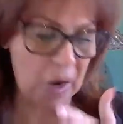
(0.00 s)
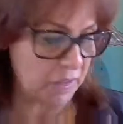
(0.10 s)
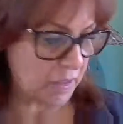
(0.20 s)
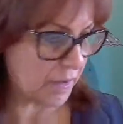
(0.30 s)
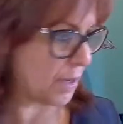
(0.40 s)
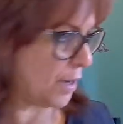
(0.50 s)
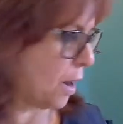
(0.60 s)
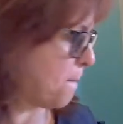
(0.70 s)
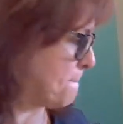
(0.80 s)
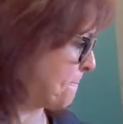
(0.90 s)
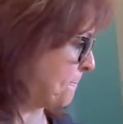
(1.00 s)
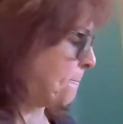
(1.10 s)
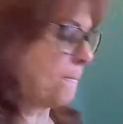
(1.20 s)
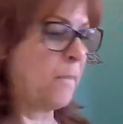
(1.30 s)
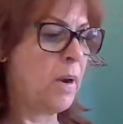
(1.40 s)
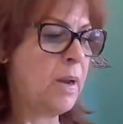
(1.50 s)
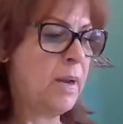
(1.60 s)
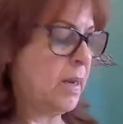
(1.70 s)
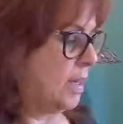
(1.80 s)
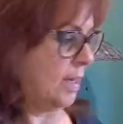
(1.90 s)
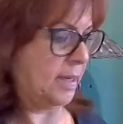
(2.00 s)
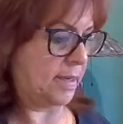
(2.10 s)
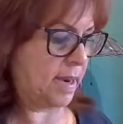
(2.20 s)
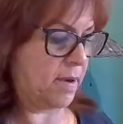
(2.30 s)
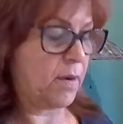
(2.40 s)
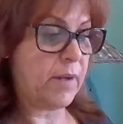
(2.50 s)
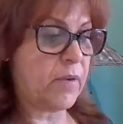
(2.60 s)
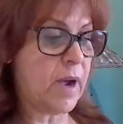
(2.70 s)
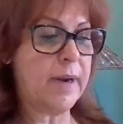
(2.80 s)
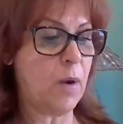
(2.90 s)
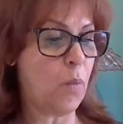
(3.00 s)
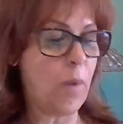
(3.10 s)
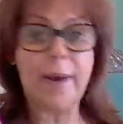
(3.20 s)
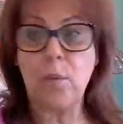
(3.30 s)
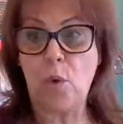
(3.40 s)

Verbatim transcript: So there you go. Now I've got a wet